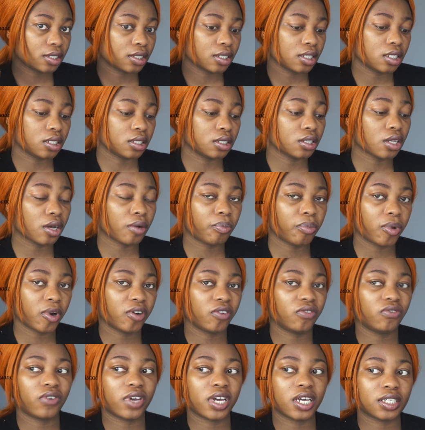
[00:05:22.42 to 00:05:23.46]
It's not
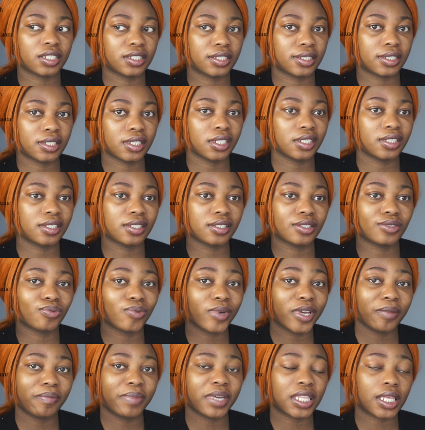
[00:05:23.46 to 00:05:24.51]
perfect. It is
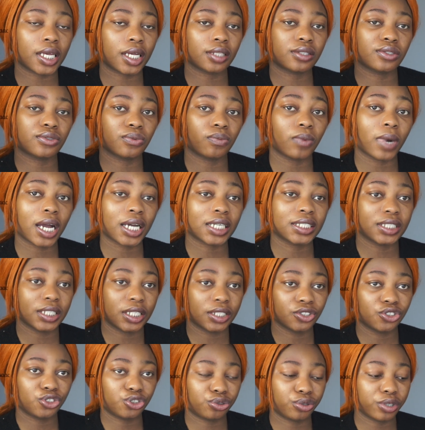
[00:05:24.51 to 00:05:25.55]
way better to wax
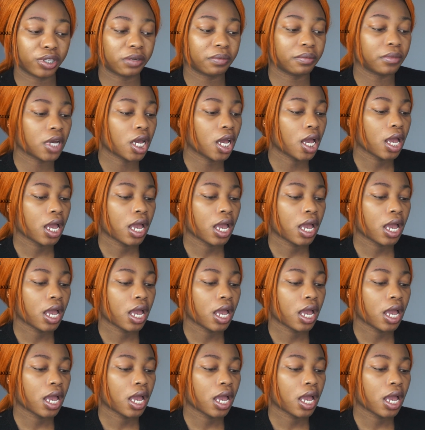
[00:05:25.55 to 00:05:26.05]
and trim,